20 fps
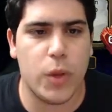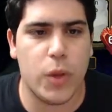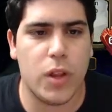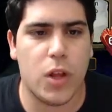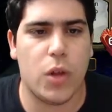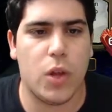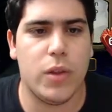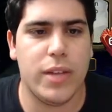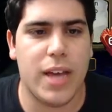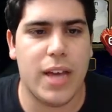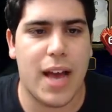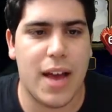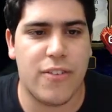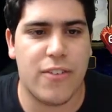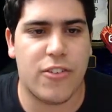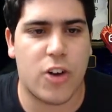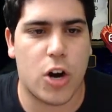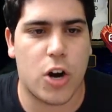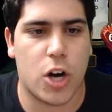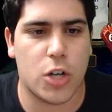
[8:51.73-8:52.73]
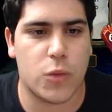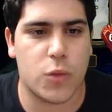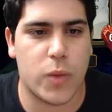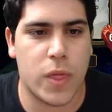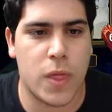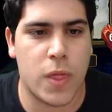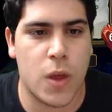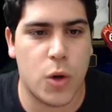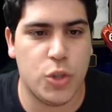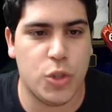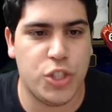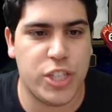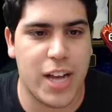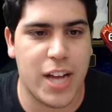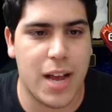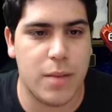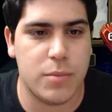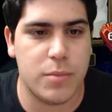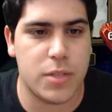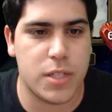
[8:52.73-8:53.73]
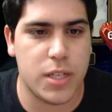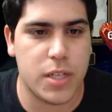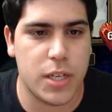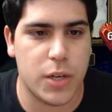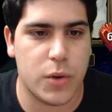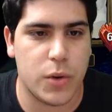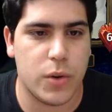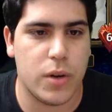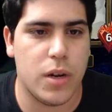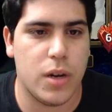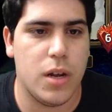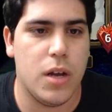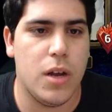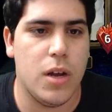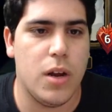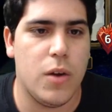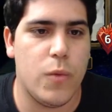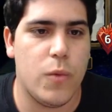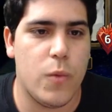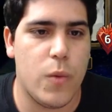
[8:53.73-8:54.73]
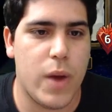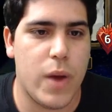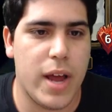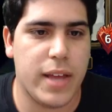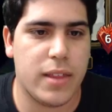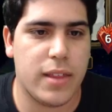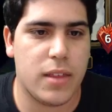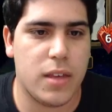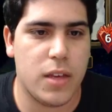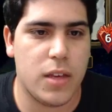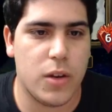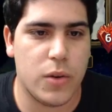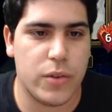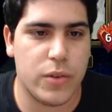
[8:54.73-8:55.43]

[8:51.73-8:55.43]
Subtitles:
only have cards with no gems here, right here.